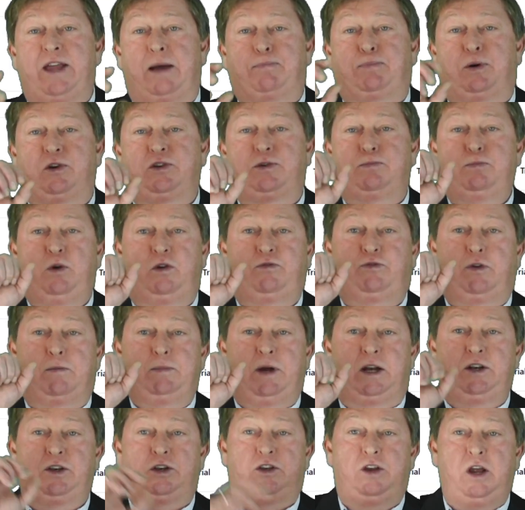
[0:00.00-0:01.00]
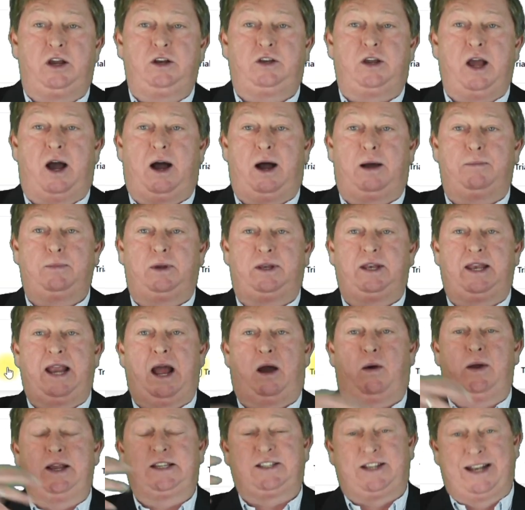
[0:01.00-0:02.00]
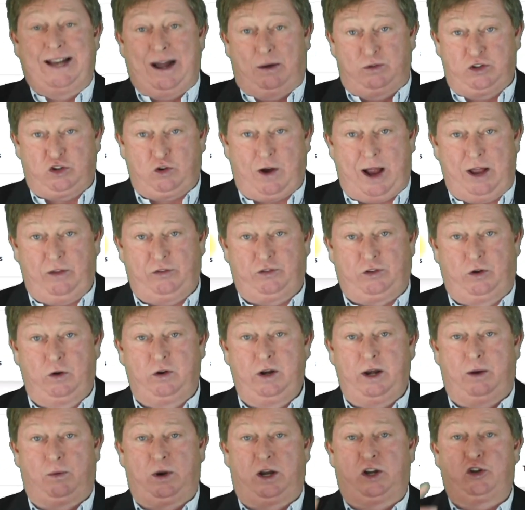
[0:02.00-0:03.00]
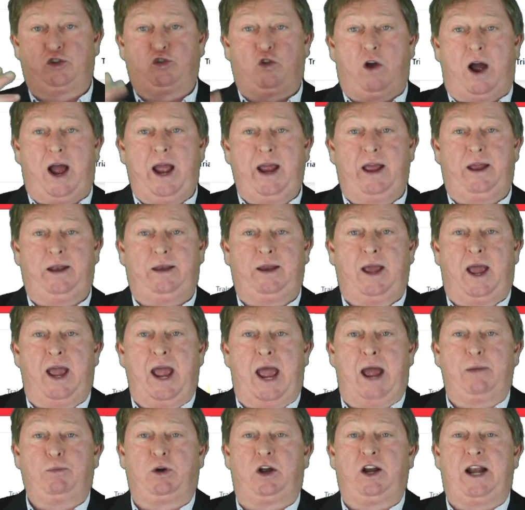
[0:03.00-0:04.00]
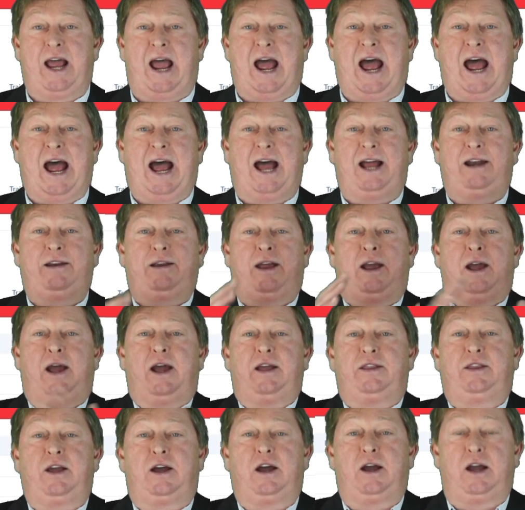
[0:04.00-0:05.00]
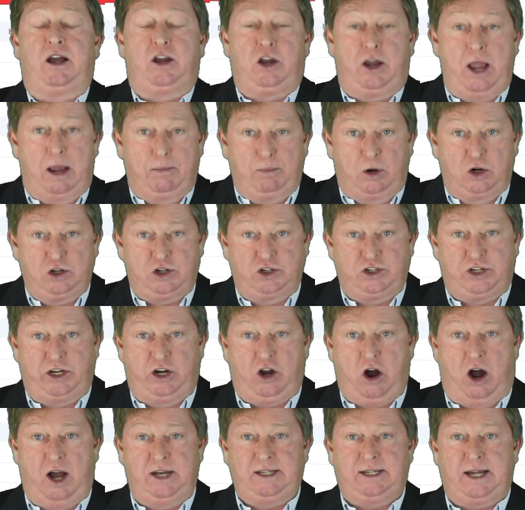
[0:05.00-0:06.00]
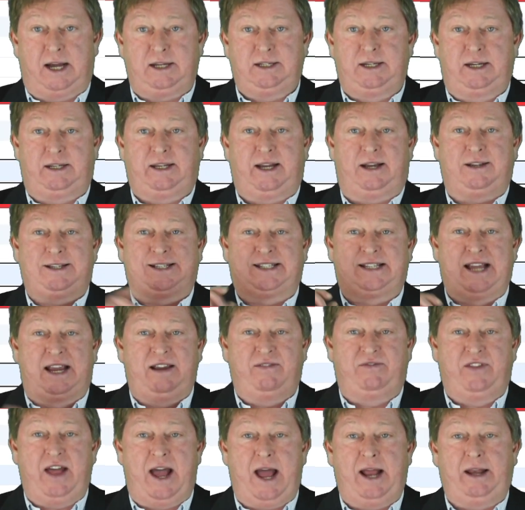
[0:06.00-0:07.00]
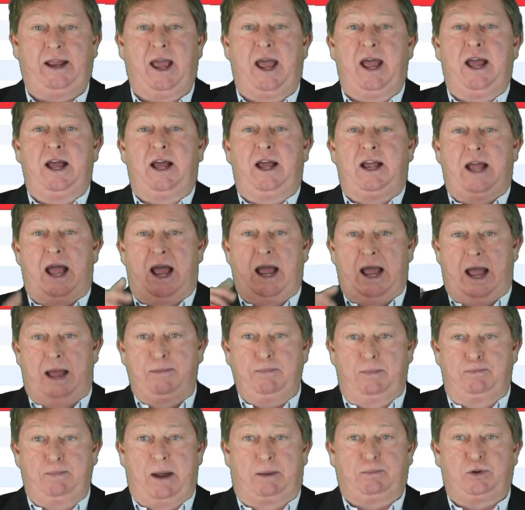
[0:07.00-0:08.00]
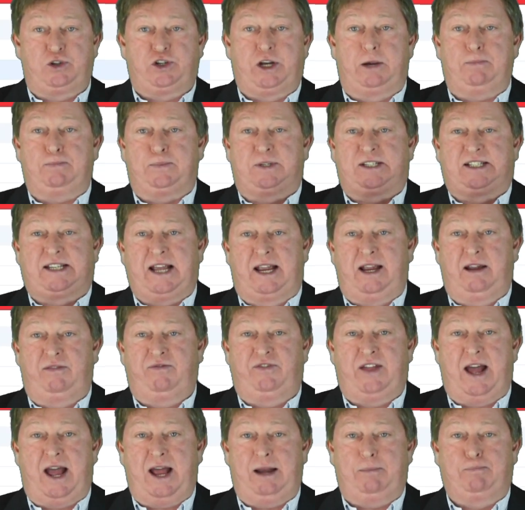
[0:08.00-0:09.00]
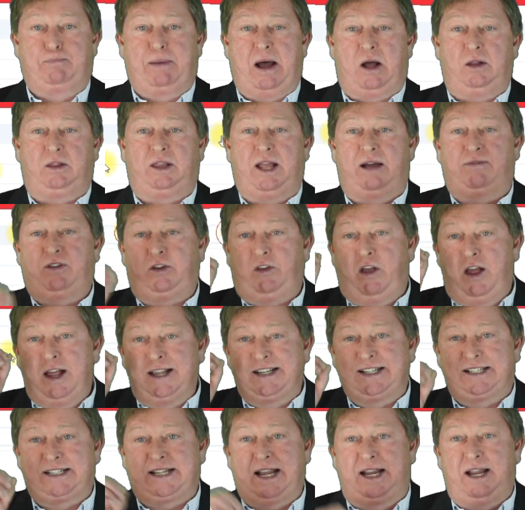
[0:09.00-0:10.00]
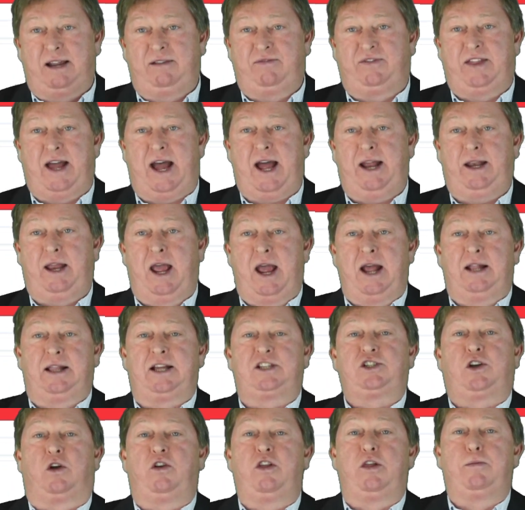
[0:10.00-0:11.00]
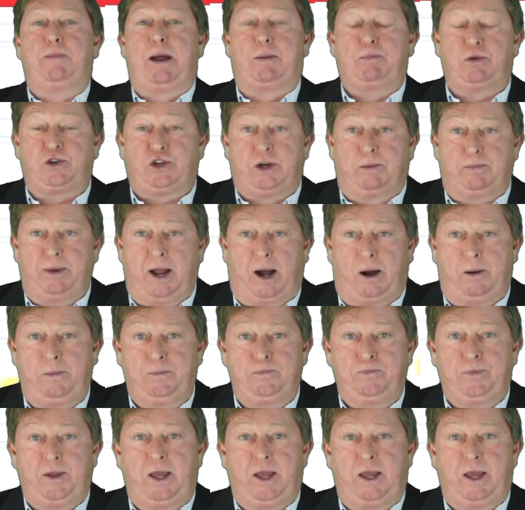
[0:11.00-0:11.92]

That person moved from a, now it's a trial student, and we're going to try it, and we're going to add the emergency contact details, save that. Membership, save that. Belt level, save that. Let's go to the membership now.